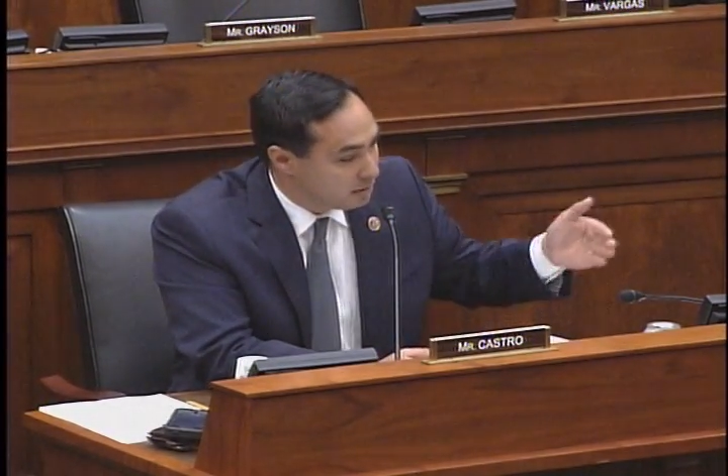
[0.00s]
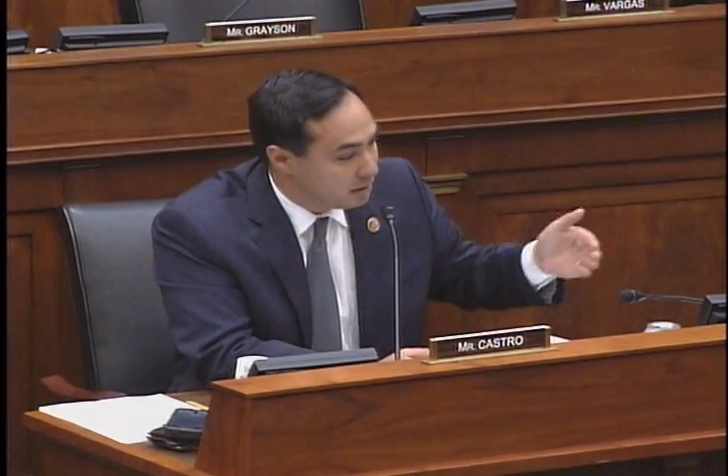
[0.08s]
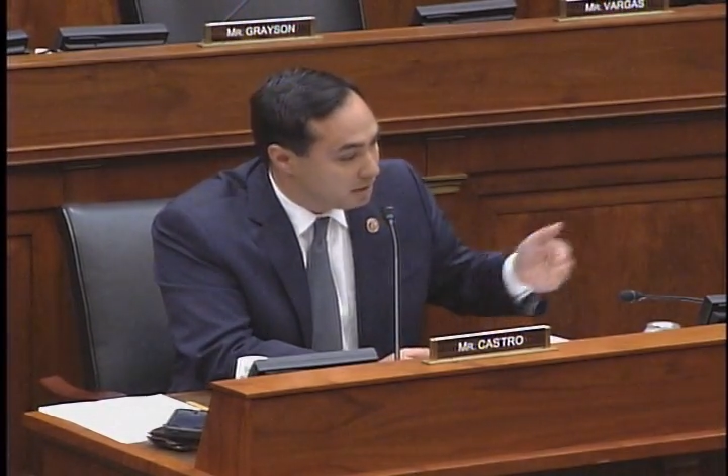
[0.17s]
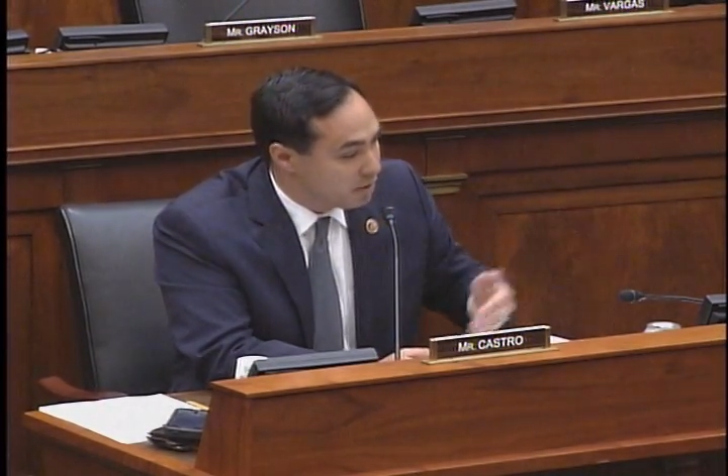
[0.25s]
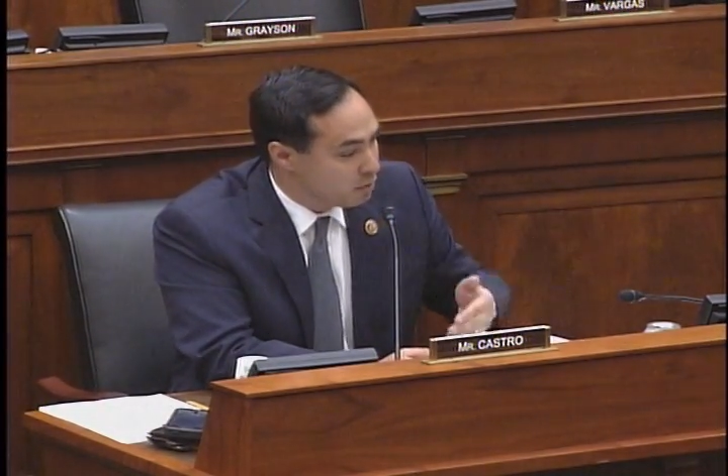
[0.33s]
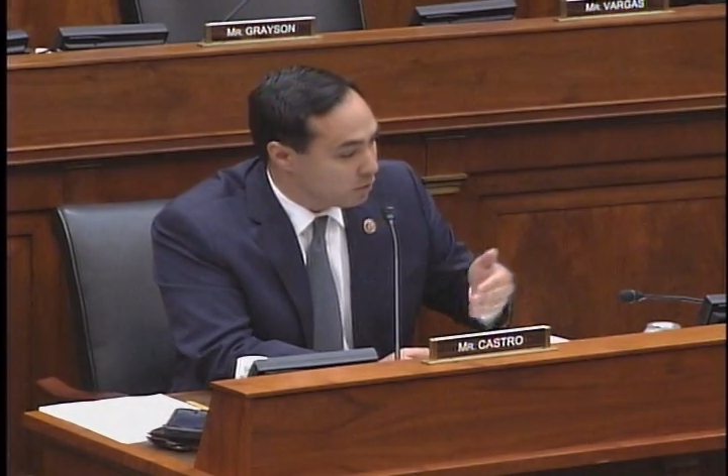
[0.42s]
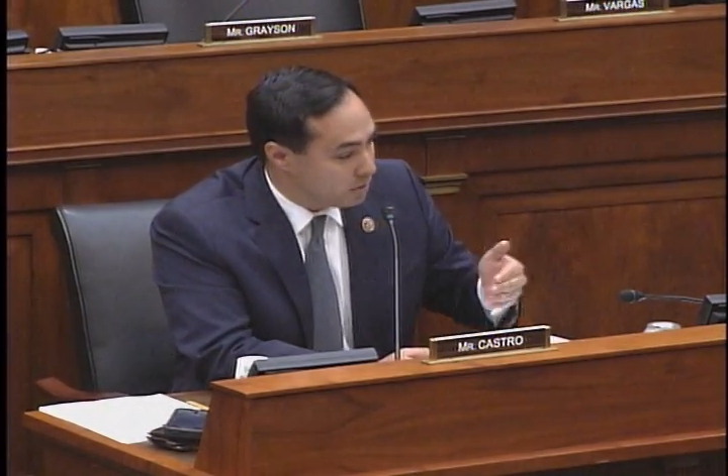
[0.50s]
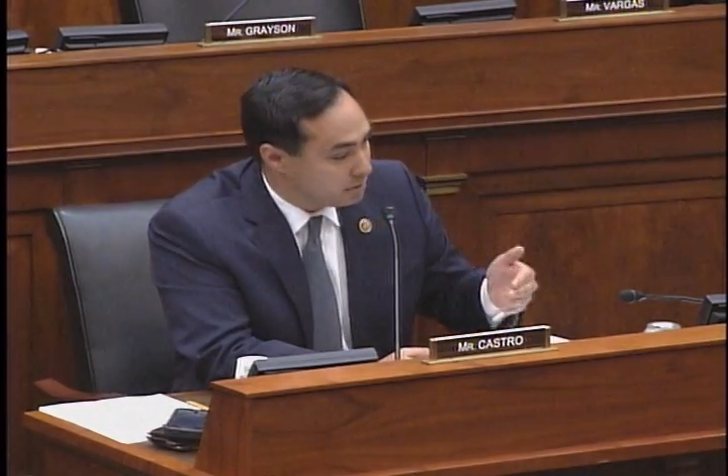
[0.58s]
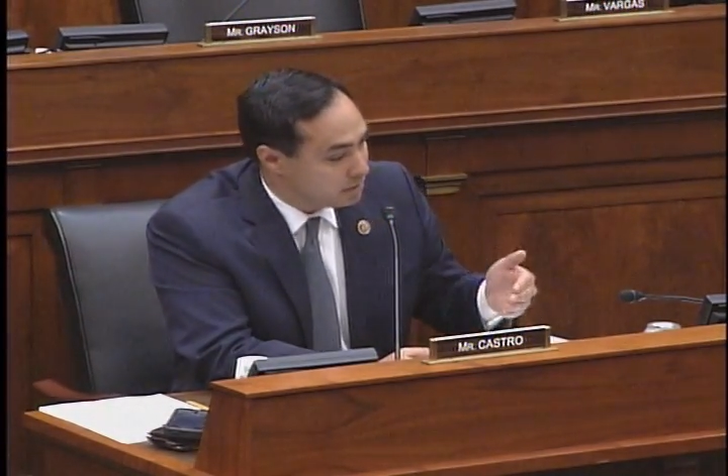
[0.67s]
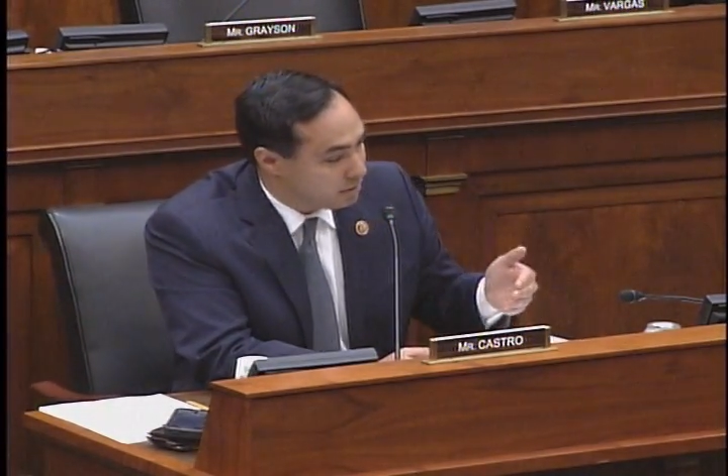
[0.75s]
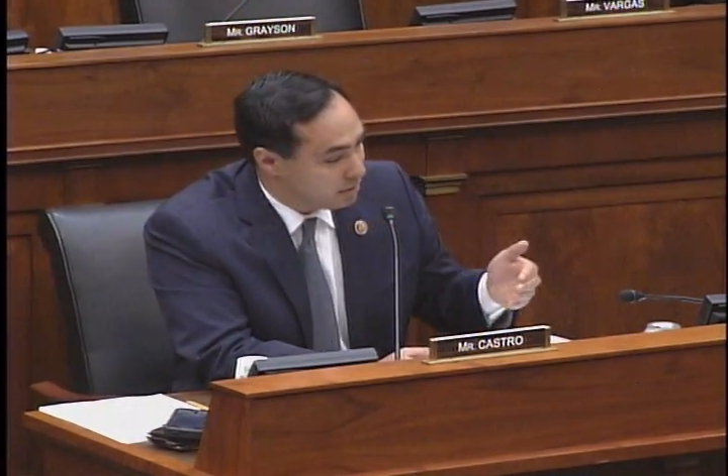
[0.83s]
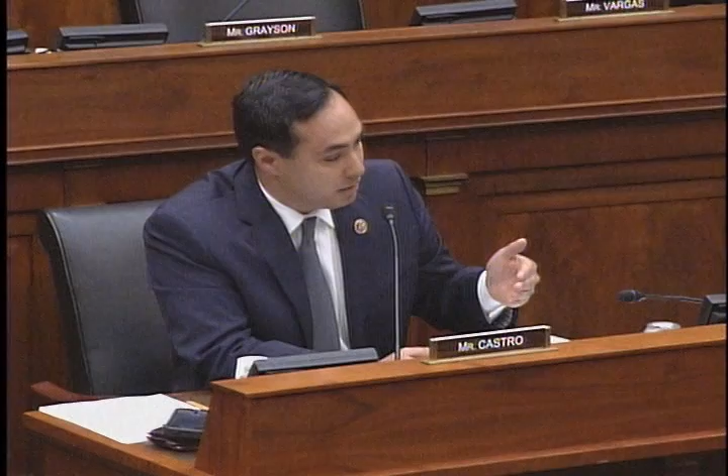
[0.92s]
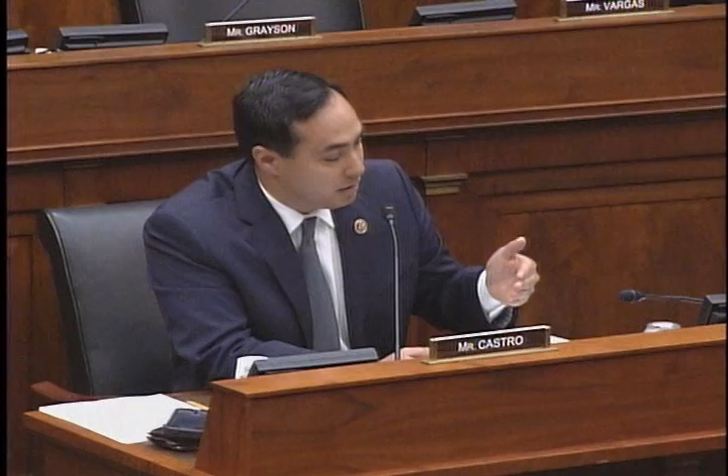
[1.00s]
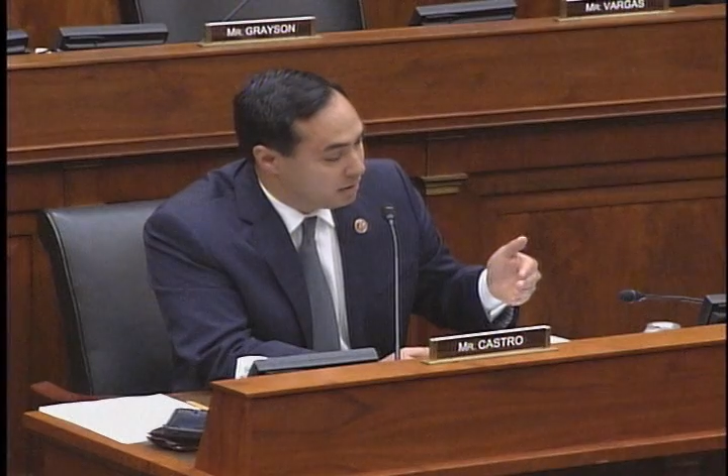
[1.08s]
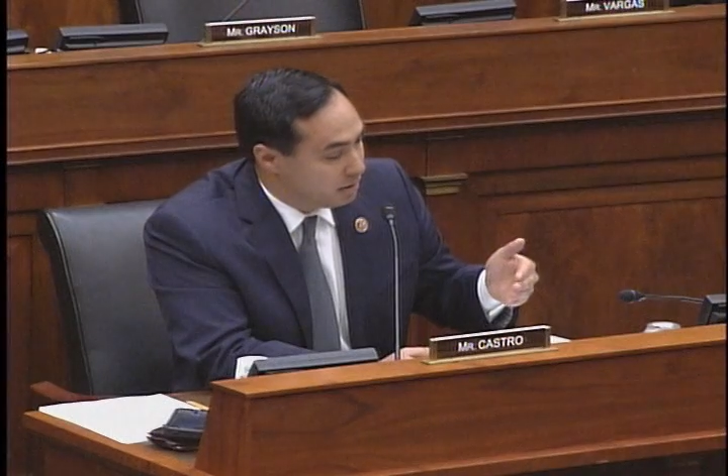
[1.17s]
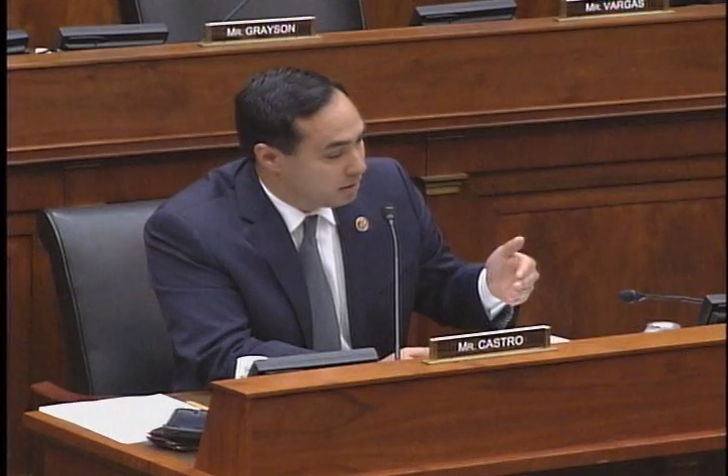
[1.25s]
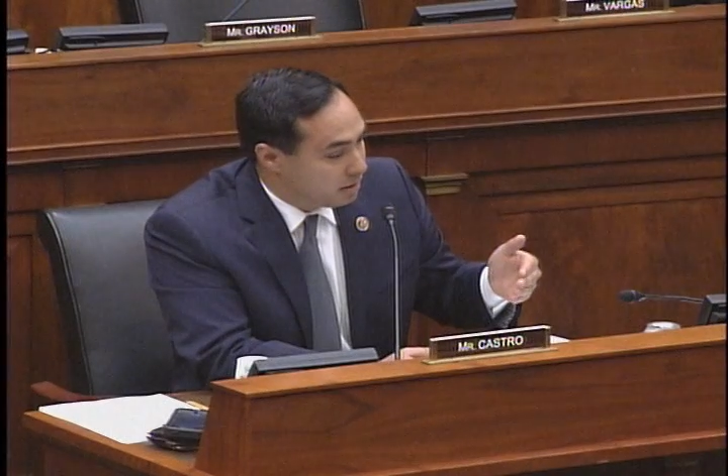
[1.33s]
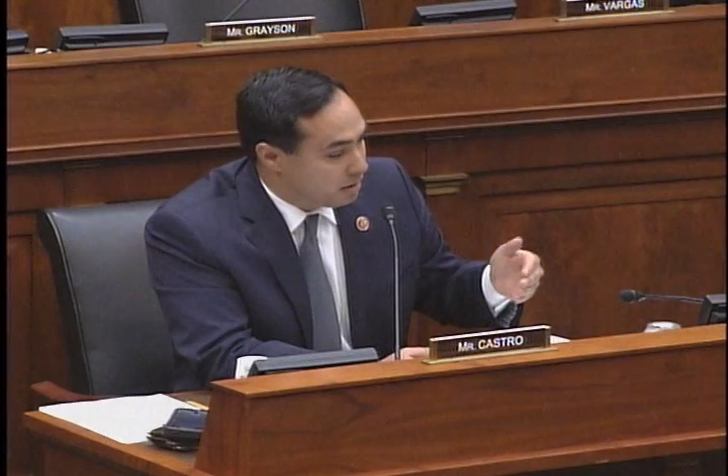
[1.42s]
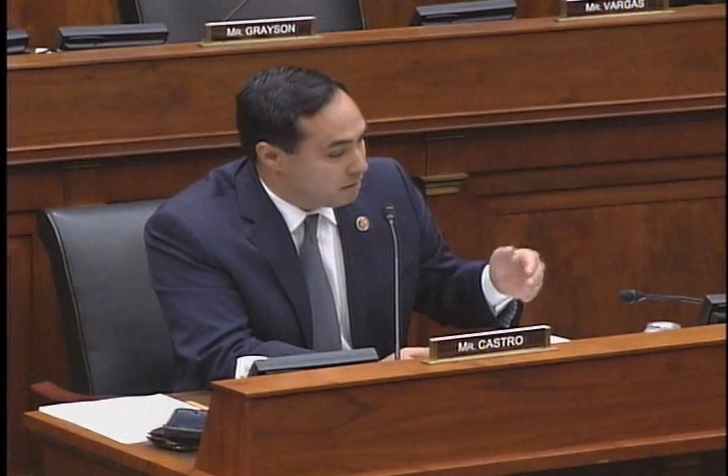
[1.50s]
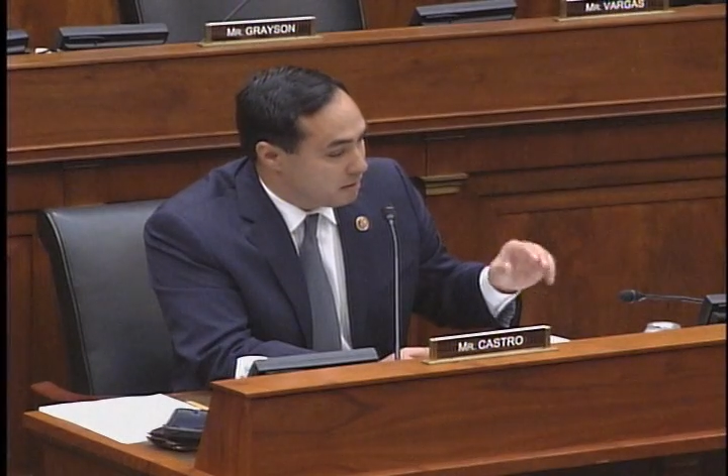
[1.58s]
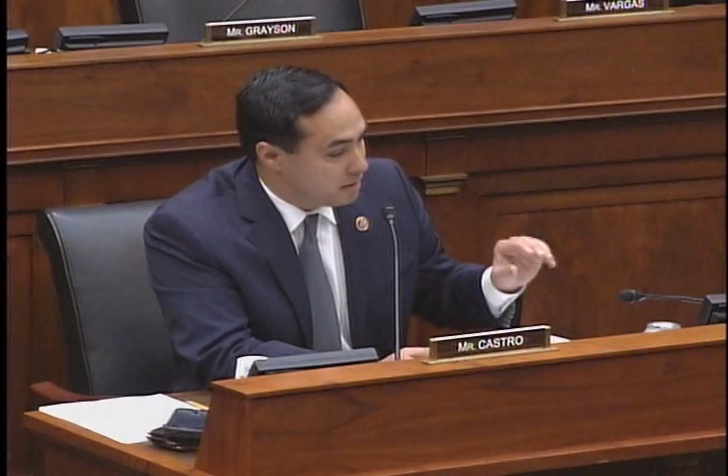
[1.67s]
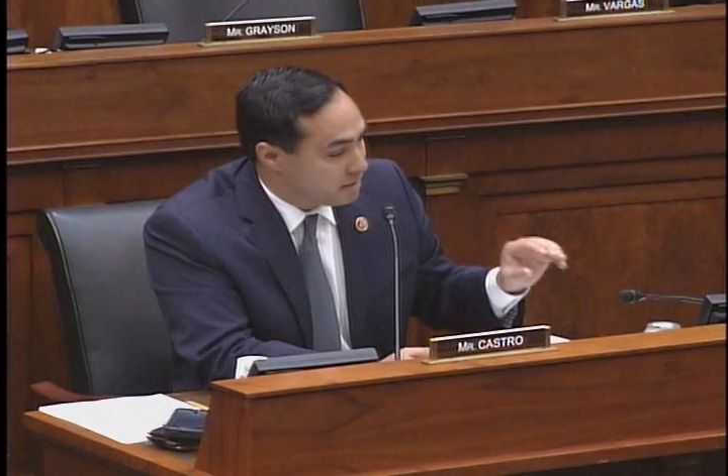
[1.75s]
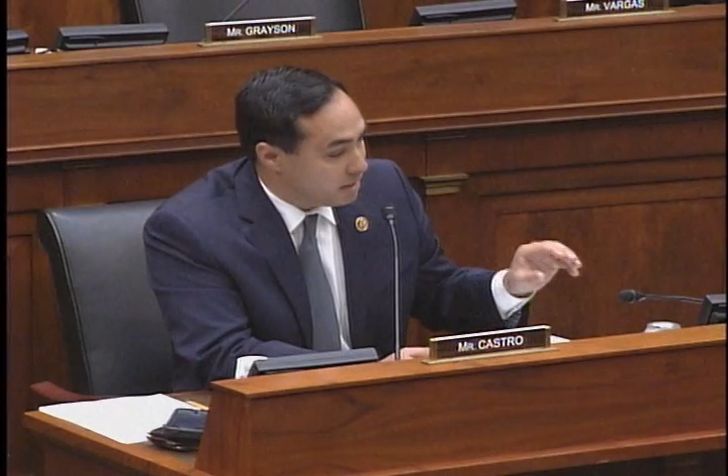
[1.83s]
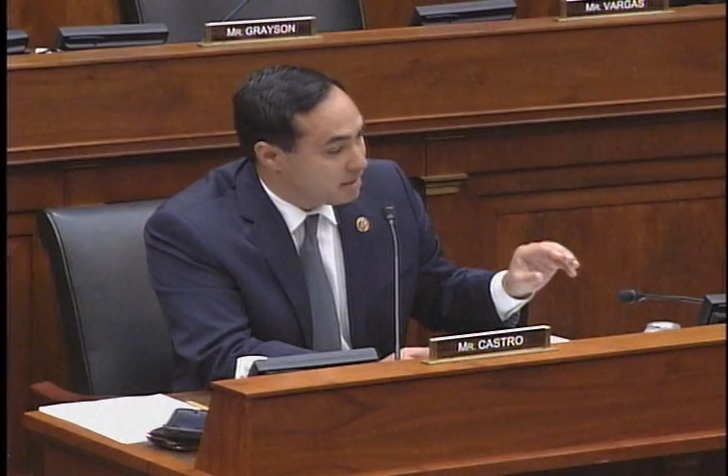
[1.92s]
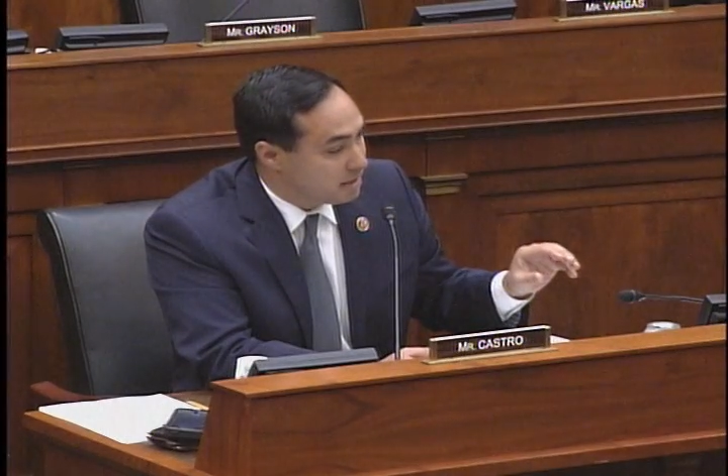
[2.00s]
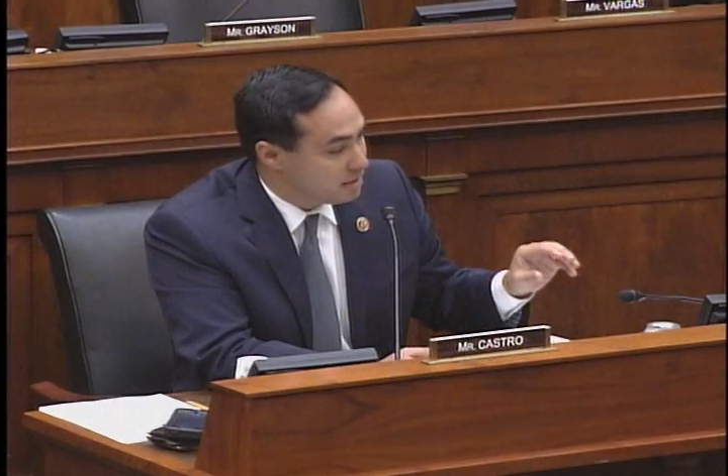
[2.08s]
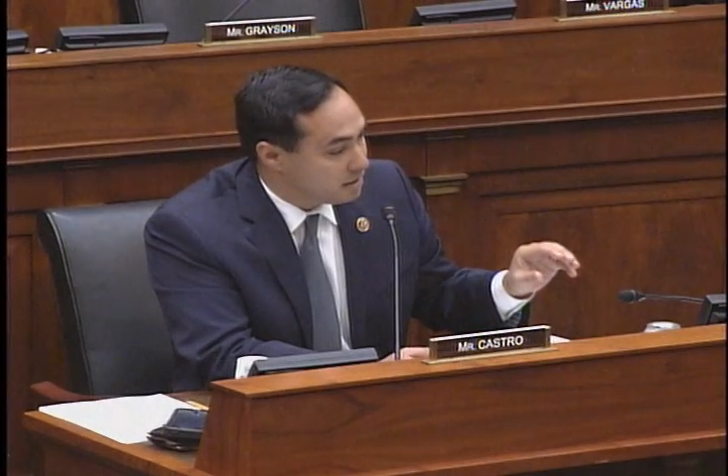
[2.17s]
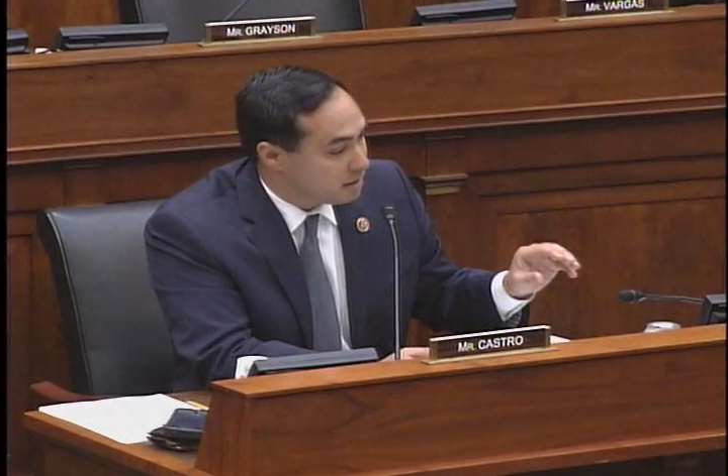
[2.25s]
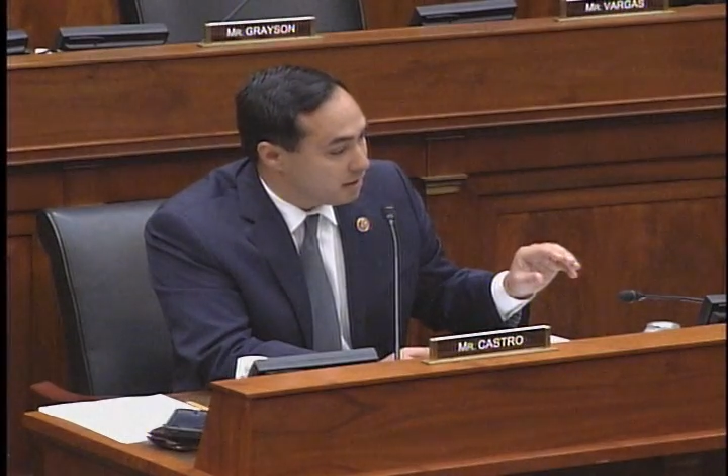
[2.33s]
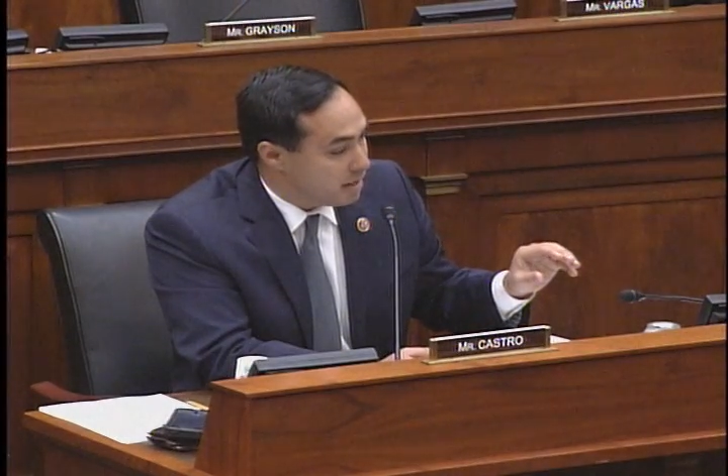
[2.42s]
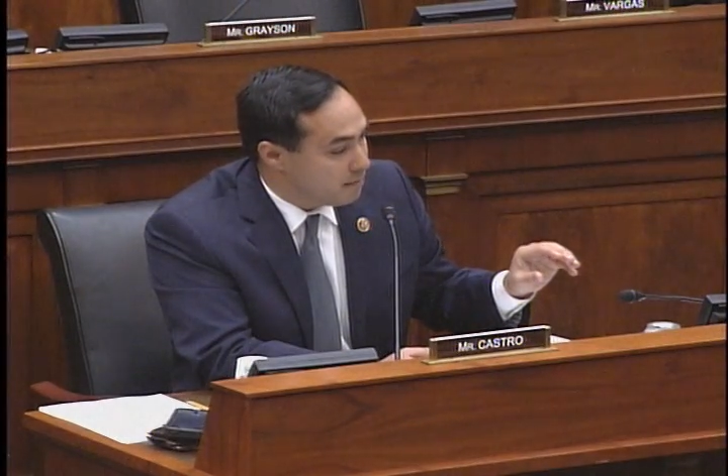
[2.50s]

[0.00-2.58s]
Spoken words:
In other words, this is